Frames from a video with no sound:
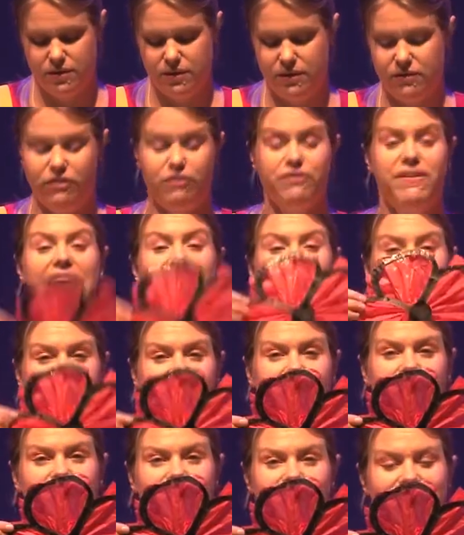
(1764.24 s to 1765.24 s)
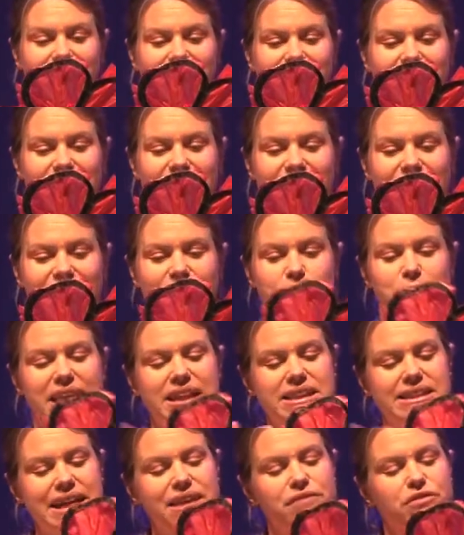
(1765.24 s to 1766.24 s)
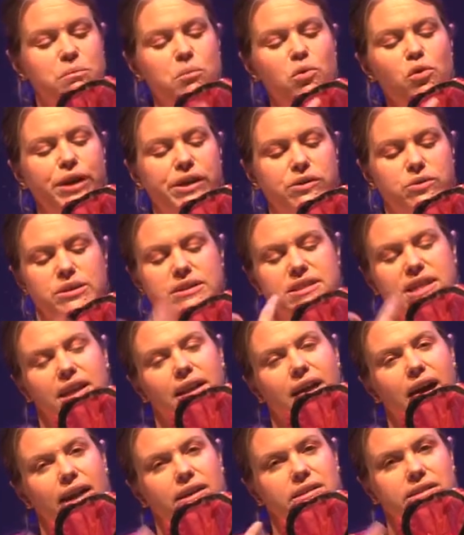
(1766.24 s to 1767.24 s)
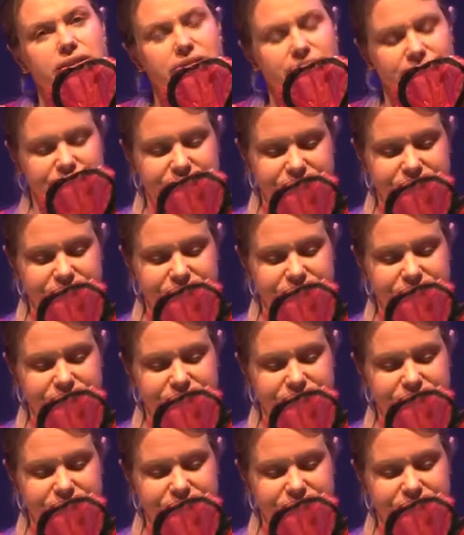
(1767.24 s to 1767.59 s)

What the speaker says: If you flatten it, it makes even more interesting lines.